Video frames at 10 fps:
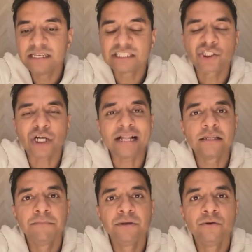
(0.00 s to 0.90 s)
there's
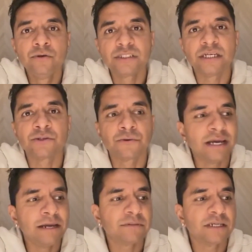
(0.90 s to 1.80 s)
child abuse, there's
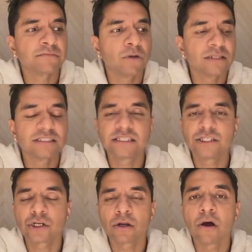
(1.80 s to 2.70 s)
rape, there's
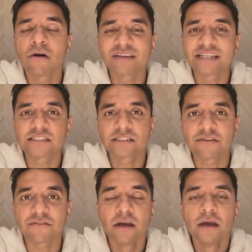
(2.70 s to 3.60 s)
molestation, all of that stuff.